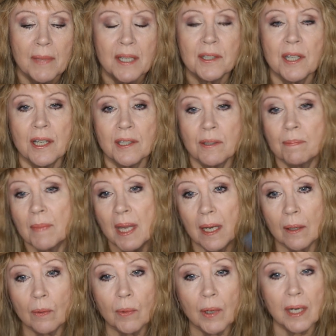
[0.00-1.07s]
It does
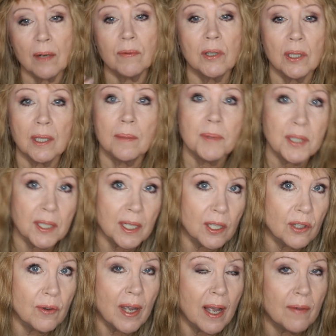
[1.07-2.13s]
make whatever
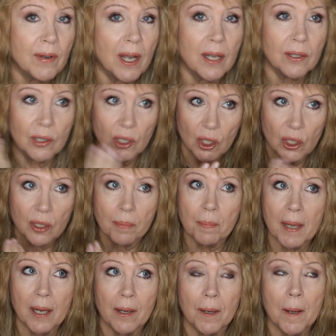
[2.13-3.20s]
lipstick you have on look
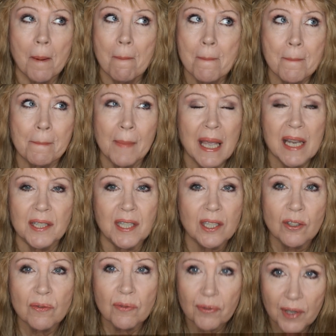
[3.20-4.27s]
better. It
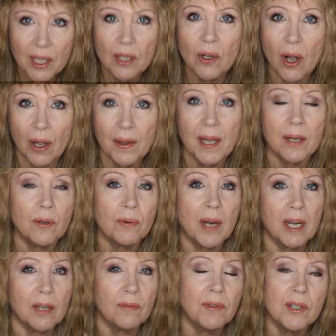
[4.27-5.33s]
doesn't feel all that
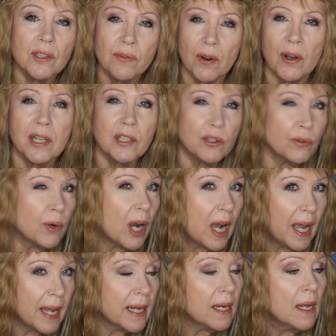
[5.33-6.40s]
great. It feels very
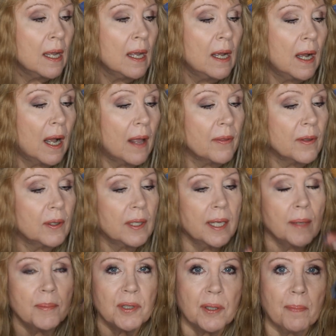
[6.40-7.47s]
dry on the
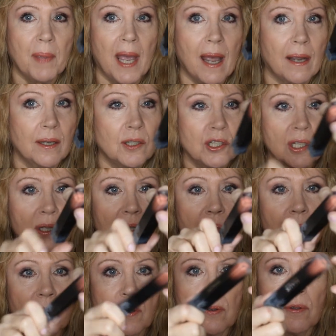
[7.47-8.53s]
lips. The packaging is
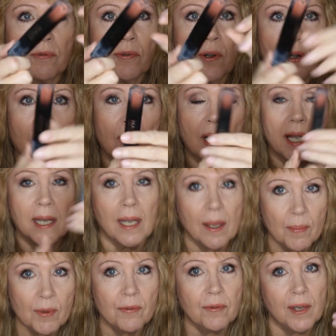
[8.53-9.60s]
beautiful. I
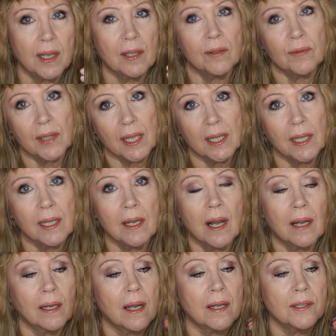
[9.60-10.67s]
am a fan of Lady
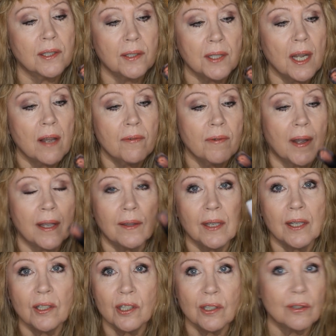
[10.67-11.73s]
Gaga's stuff. I
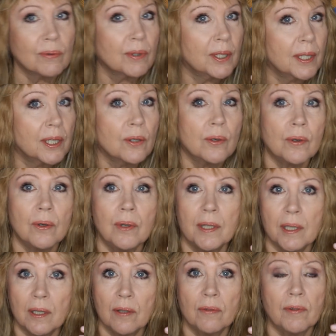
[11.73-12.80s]
think she's really cool
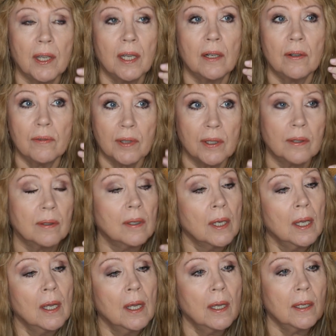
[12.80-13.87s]
and innovative, and,
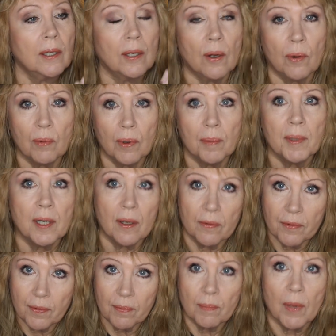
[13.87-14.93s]
you know, a woman
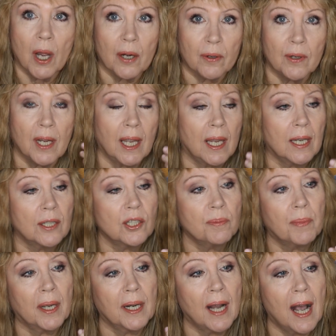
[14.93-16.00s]
of modern age,
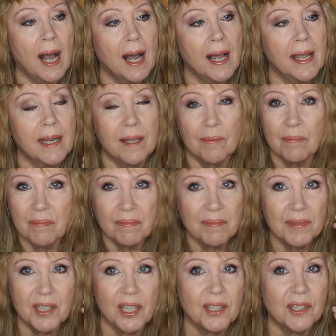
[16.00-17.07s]
but I
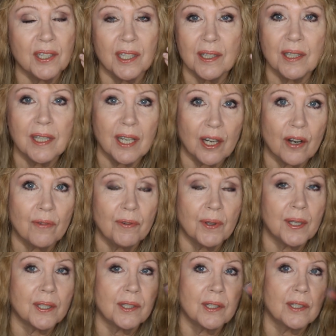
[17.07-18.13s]
just didn't care for
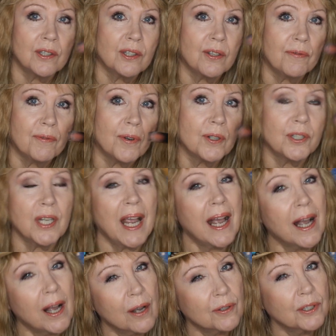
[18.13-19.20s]
this, and it's the first
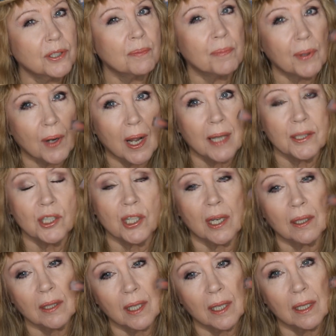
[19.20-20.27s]
house
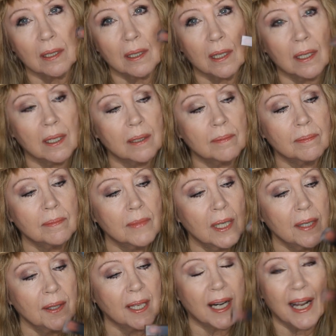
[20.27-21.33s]
project that
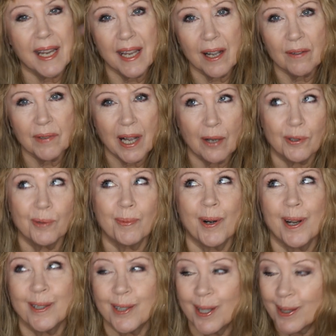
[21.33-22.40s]
I have.
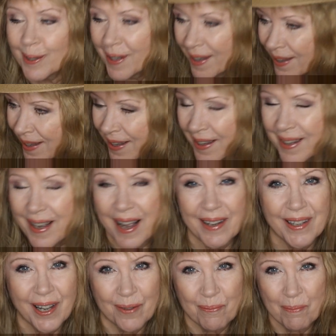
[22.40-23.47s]
I
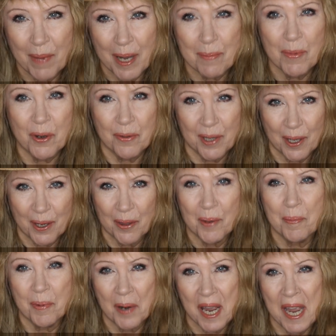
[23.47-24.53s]
got my moving on the
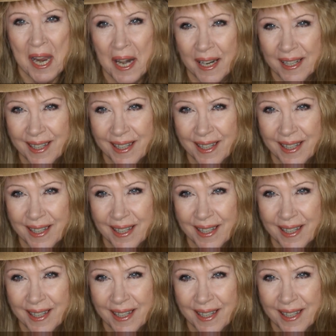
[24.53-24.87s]
brain.